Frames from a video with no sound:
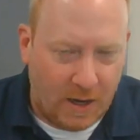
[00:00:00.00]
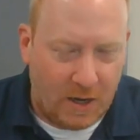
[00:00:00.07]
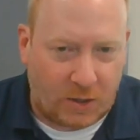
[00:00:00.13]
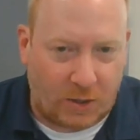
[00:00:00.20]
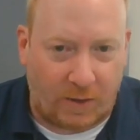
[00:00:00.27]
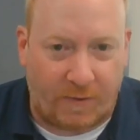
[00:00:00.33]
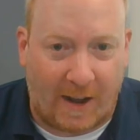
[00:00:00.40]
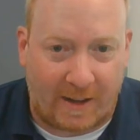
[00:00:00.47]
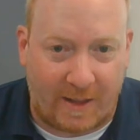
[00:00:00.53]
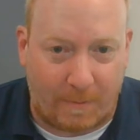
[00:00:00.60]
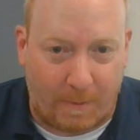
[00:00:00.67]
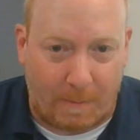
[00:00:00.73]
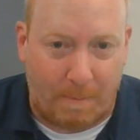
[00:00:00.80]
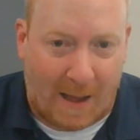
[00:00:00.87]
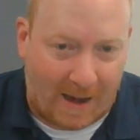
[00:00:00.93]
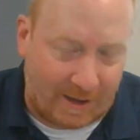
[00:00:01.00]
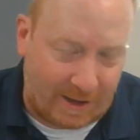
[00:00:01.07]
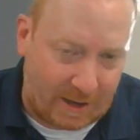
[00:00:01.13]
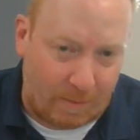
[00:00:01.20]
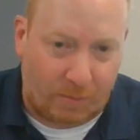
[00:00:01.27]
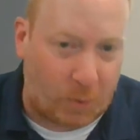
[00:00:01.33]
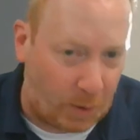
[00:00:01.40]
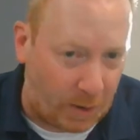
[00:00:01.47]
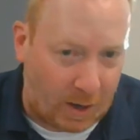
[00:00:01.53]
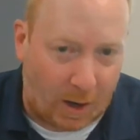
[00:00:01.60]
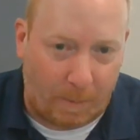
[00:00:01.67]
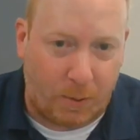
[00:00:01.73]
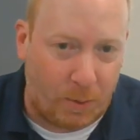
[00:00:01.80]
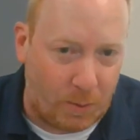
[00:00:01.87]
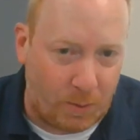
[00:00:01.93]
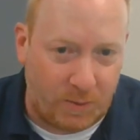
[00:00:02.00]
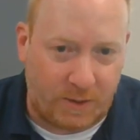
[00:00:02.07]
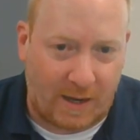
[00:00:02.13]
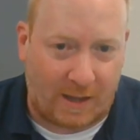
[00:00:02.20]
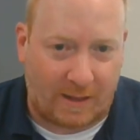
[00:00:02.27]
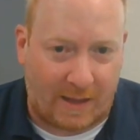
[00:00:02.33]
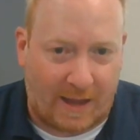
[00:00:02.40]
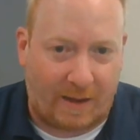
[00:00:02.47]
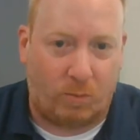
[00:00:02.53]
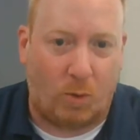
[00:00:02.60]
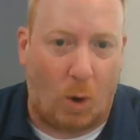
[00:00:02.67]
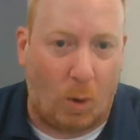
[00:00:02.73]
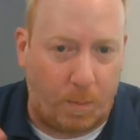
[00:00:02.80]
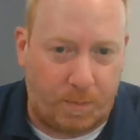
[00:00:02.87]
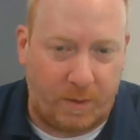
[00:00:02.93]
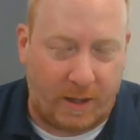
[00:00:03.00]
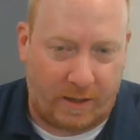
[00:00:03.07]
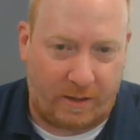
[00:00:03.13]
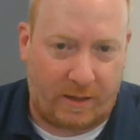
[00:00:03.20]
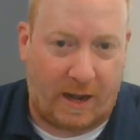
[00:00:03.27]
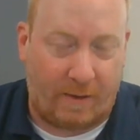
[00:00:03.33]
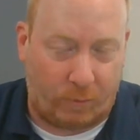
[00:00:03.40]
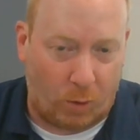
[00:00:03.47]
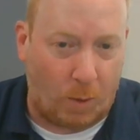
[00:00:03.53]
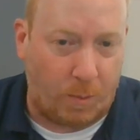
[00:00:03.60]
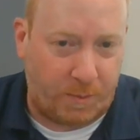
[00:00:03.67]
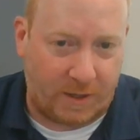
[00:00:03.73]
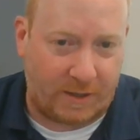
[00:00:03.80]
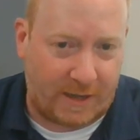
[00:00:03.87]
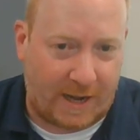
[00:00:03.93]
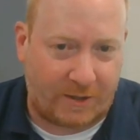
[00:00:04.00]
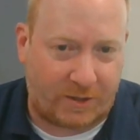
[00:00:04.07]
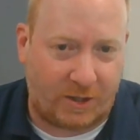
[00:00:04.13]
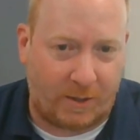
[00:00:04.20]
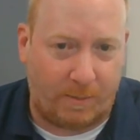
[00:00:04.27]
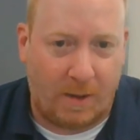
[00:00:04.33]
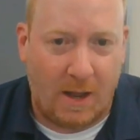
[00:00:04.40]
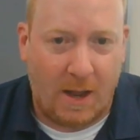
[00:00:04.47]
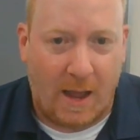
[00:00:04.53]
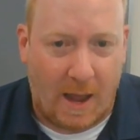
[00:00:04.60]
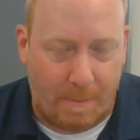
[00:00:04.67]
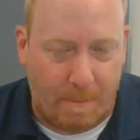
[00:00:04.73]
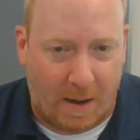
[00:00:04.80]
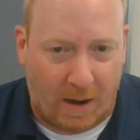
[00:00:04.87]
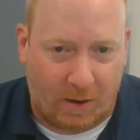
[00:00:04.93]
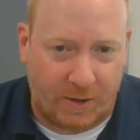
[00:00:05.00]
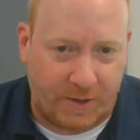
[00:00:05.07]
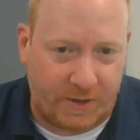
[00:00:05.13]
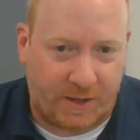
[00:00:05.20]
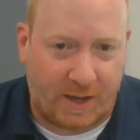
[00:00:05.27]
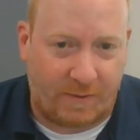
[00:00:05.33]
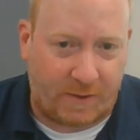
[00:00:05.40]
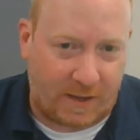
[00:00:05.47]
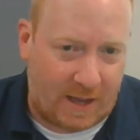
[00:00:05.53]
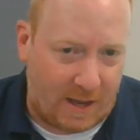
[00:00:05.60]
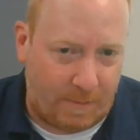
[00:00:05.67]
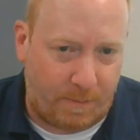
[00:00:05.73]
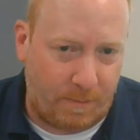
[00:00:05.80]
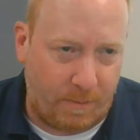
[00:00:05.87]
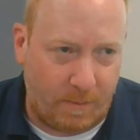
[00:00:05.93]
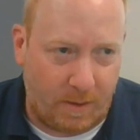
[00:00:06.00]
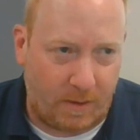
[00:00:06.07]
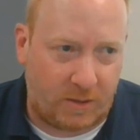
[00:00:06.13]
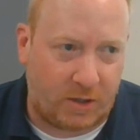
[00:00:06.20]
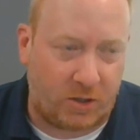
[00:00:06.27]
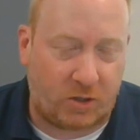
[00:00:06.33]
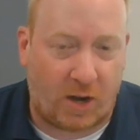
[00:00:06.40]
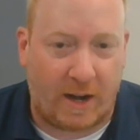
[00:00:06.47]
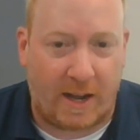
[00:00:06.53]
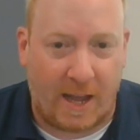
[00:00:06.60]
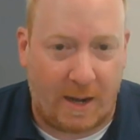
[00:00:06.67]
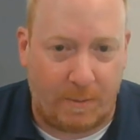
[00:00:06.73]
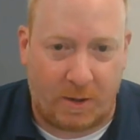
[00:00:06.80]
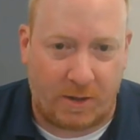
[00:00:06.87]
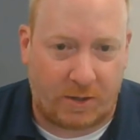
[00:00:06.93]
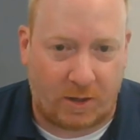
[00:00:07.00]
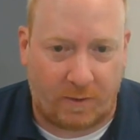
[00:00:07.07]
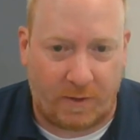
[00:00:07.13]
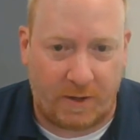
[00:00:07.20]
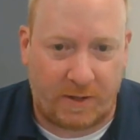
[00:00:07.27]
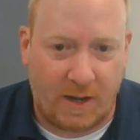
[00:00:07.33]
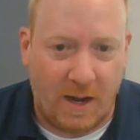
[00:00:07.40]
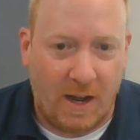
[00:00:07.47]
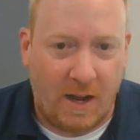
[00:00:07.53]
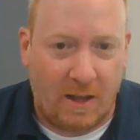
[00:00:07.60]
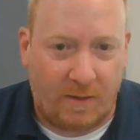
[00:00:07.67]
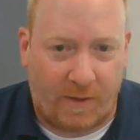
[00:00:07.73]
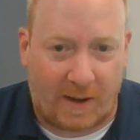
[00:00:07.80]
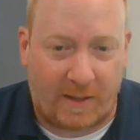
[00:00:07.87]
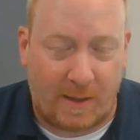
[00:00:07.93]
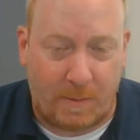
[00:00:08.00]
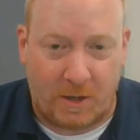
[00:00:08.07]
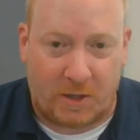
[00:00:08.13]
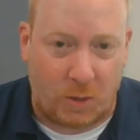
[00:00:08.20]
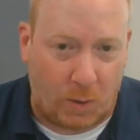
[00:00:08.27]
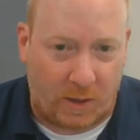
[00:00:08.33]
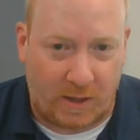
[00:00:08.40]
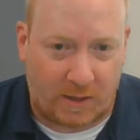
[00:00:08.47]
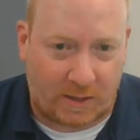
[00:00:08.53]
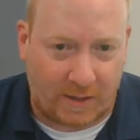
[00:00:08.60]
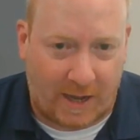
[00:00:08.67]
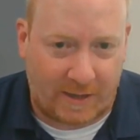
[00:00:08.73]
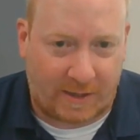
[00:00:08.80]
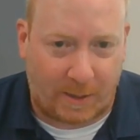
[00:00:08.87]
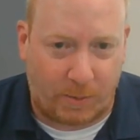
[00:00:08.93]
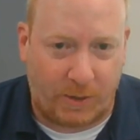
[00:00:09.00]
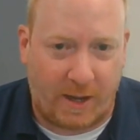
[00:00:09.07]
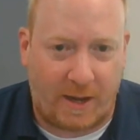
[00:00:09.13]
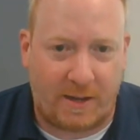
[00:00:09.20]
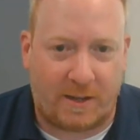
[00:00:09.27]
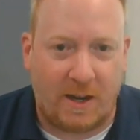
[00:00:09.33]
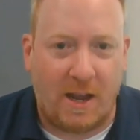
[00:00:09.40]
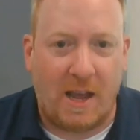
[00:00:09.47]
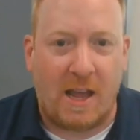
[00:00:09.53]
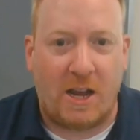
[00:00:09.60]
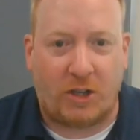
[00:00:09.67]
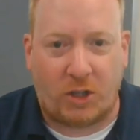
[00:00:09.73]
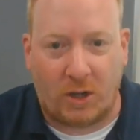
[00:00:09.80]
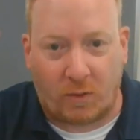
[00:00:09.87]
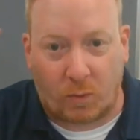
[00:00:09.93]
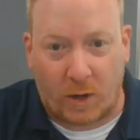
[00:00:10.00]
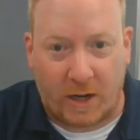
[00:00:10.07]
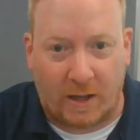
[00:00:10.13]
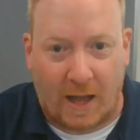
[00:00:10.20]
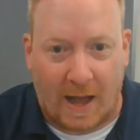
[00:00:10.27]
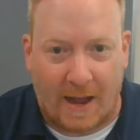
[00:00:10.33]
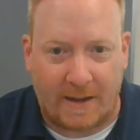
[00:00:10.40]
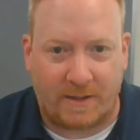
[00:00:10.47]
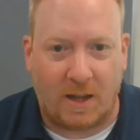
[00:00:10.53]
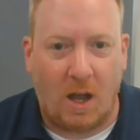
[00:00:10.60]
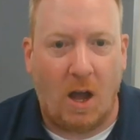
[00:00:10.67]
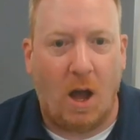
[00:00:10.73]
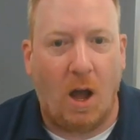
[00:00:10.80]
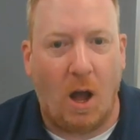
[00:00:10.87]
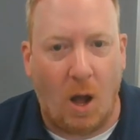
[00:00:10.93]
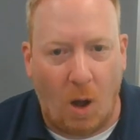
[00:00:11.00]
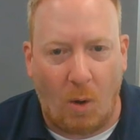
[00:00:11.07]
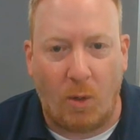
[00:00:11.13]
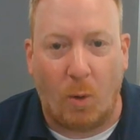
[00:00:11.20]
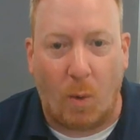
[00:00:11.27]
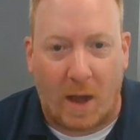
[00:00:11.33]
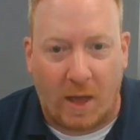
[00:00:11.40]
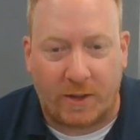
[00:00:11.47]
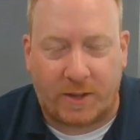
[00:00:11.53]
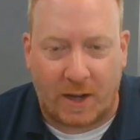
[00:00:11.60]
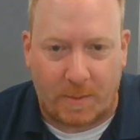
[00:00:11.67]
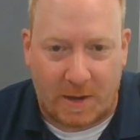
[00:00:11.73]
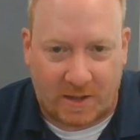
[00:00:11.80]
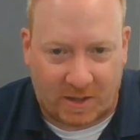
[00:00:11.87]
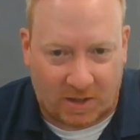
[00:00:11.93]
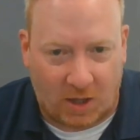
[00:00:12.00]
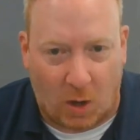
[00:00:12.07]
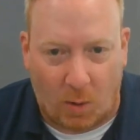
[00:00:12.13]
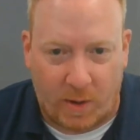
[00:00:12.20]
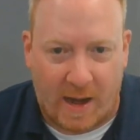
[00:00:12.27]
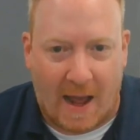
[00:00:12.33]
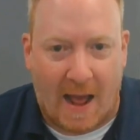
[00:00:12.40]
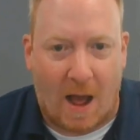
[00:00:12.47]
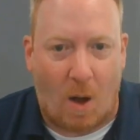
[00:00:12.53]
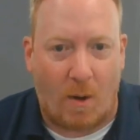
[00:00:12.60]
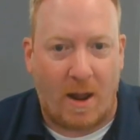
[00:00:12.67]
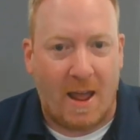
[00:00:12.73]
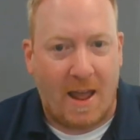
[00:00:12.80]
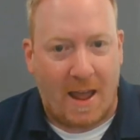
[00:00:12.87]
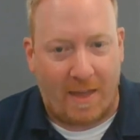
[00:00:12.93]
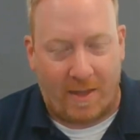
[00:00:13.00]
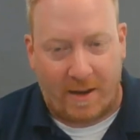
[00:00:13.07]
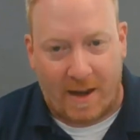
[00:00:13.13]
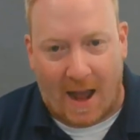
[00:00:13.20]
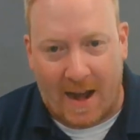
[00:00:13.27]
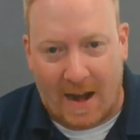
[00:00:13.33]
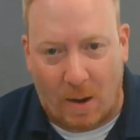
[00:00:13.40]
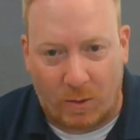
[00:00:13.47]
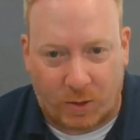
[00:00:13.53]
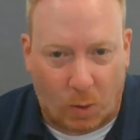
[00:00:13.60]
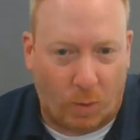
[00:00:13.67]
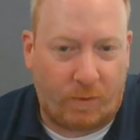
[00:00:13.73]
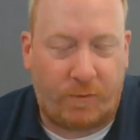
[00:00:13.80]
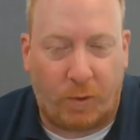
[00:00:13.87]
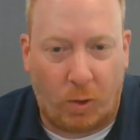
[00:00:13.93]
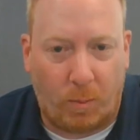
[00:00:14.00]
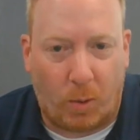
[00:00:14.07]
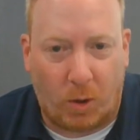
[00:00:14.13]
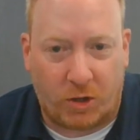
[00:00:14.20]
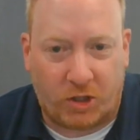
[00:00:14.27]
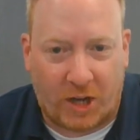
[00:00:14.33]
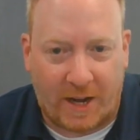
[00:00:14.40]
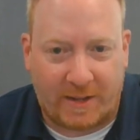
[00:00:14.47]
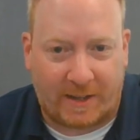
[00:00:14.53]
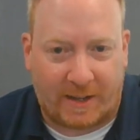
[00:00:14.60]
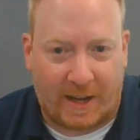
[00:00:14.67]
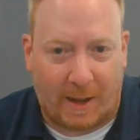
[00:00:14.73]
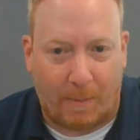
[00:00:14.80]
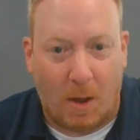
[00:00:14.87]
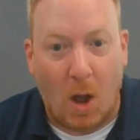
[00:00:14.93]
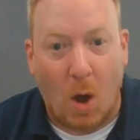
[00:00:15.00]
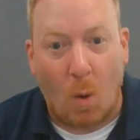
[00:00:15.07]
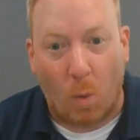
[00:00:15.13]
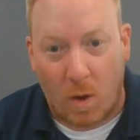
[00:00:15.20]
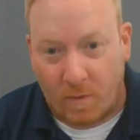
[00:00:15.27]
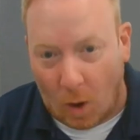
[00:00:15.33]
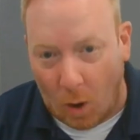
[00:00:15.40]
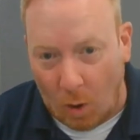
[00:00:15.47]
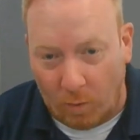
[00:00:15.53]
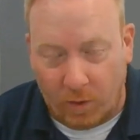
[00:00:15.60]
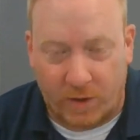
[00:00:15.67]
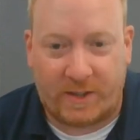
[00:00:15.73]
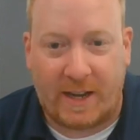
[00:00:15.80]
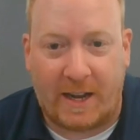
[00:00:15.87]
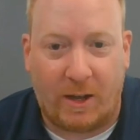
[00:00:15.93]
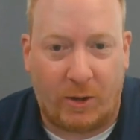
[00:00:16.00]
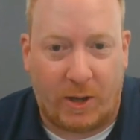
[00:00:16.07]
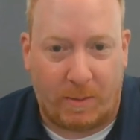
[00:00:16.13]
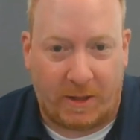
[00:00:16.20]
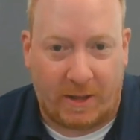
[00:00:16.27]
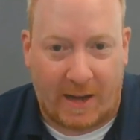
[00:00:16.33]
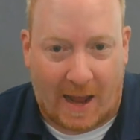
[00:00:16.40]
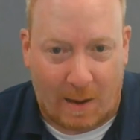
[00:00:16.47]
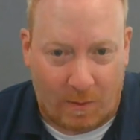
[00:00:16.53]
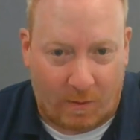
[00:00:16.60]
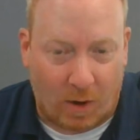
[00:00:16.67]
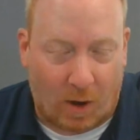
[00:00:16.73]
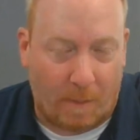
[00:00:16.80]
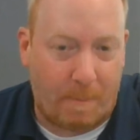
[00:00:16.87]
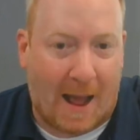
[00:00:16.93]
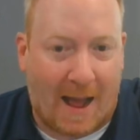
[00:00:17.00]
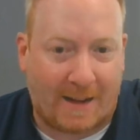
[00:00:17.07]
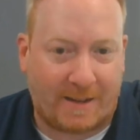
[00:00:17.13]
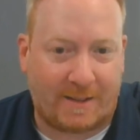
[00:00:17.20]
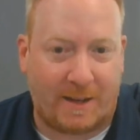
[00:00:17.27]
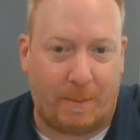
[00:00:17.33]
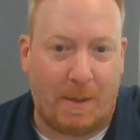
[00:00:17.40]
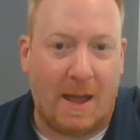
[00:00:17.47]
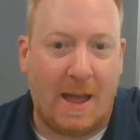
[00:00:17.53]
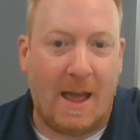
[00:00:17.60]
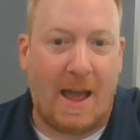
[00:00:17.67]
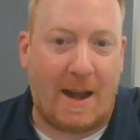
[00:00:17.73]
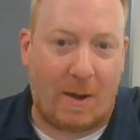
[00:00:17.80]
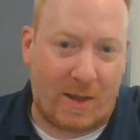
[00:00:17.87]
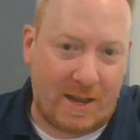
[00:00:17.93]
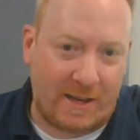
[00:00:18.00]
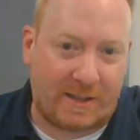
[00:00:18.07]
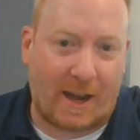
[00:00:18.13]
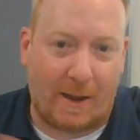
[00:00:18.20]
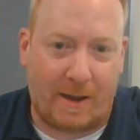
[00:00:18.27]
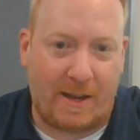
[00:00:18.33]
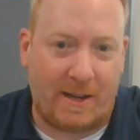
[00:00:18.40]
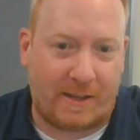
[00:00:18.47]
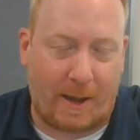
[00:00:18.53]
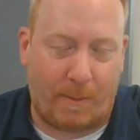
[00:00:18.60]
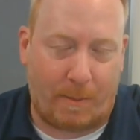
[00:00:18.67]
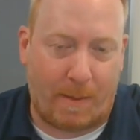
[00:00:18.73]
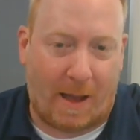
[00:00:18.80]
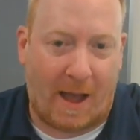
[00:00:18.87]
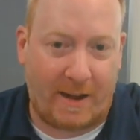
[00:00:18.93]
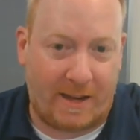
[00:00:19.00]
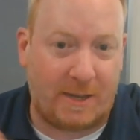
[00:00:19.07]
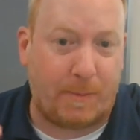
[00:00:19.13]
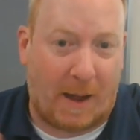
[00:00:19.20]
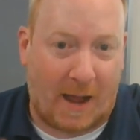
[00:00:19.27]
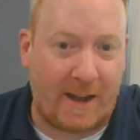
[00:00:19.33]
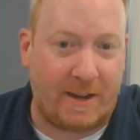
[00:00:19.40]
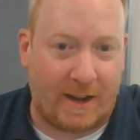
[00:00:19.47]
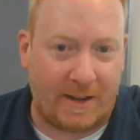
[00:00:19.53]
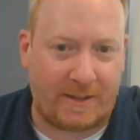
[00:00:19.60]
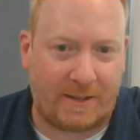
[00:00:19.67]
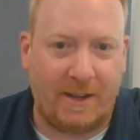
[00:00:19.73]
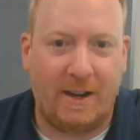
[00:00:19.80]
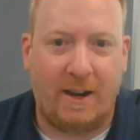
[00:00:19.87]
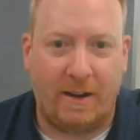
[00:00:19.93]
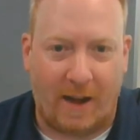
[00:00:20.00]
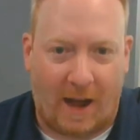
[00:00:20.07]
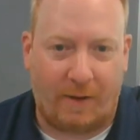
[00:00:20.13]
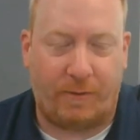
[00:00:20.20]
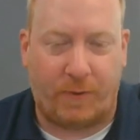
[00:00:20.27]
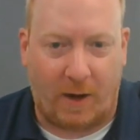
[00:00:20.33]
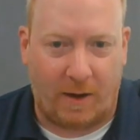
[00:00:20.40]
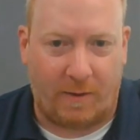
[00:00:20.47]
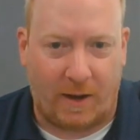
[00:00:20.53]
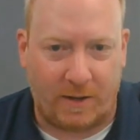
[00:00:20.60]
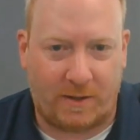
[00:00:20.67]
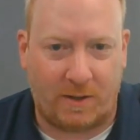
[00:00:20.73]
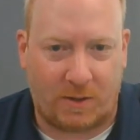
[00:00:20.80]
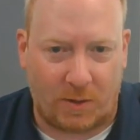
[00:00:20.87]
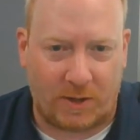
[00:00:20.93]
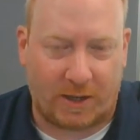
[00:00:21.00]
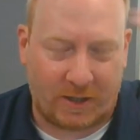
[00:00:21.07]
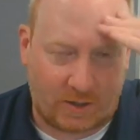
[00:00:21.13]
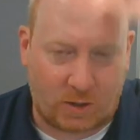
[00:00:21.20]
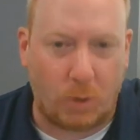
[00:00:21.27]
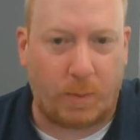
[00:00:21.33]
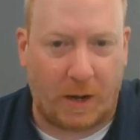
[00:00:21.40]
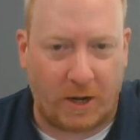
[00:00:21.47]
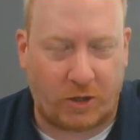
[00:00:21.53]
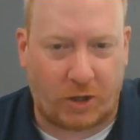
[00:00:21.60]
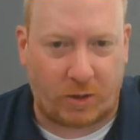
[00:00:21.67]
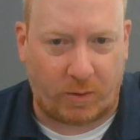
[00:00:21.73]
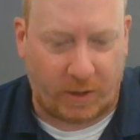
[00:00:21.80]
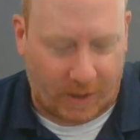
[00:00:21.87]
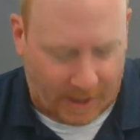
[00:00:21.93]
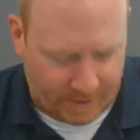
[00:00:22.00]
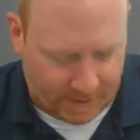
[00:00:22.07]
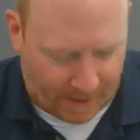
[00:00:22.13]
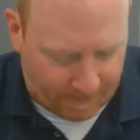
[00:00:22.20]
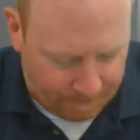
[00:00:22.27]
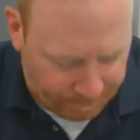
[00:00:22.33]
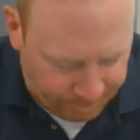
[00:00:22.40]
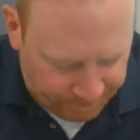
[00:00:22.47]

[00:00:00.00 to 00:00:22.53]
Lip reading: So the fact that they've been battling him, throwing harpoons and like rope that have ropes attached to them and barrels and stuff to try to get him to the surface. The fact they've been doing this the last couple days, he should have realized, oh, the whale's going to be slowed down. In the night, I was going full bore chasing him. We've oversailed him in the night. We've gone past him, and now he's coming behind. He's behind us, not in front of us. So he's like, stupid. I should have realized that.